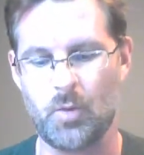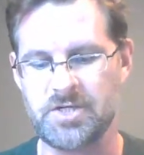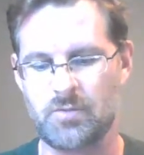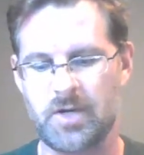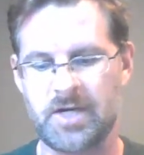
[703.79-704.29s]

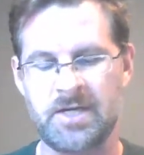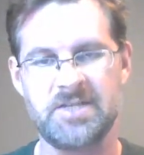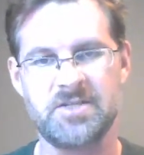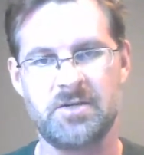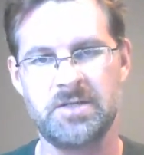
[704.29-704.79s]
Once you
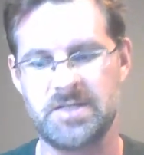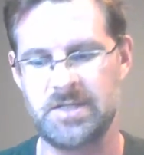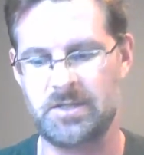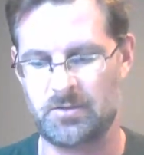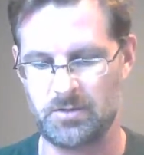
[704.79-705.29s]
recognize your
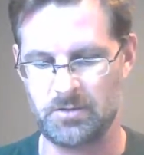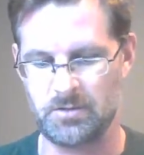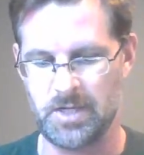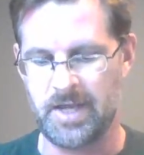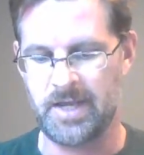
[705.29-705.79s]
E
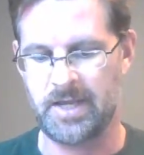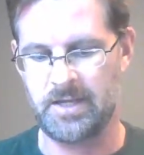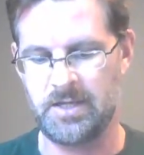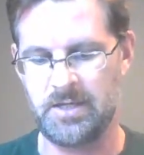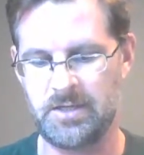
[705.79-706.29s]

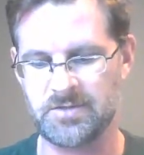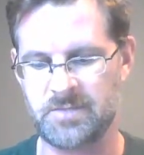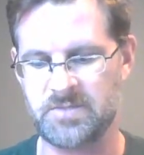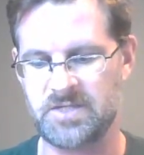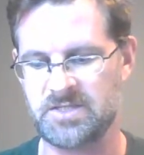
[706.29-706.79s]
equals
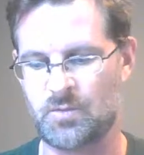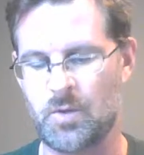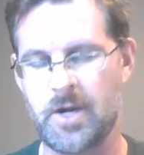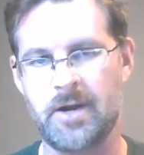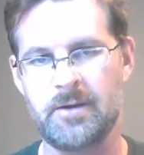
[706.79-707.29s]
MC
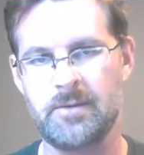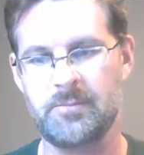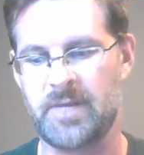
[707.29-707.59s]
squared,